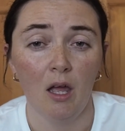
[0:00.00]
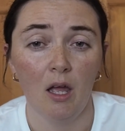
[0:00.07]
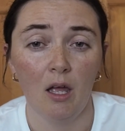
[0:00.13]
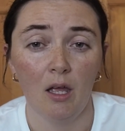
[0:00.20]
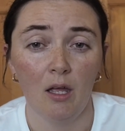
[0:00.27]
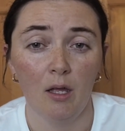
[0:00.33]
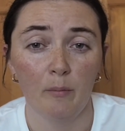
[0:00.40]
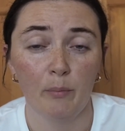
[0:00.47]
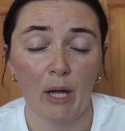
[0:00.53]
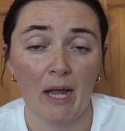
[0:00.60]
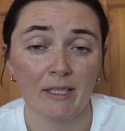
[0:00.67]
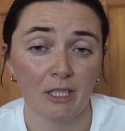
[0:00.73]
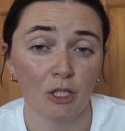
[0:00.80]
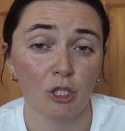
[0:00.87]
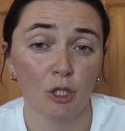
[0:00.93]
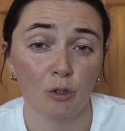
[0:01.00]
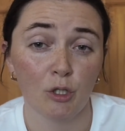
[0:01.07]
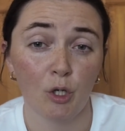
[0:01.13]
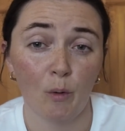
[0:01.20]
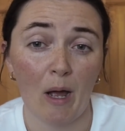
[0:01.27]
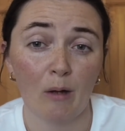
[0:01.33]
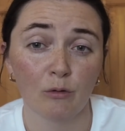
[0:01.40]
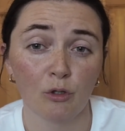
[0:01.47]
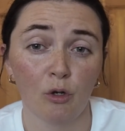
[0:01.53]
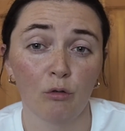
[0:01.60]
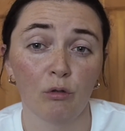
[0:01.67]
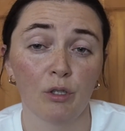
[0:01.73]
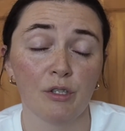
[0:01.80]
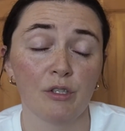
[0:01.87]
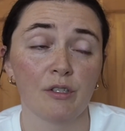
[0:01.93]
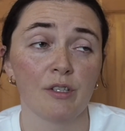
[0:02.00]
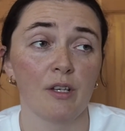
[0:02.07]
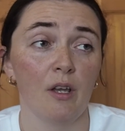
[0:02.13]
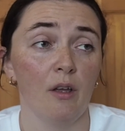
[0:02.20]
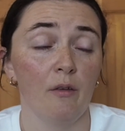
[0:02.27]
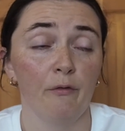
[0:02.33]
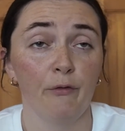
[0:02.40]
But I did do 2 outdoor runs.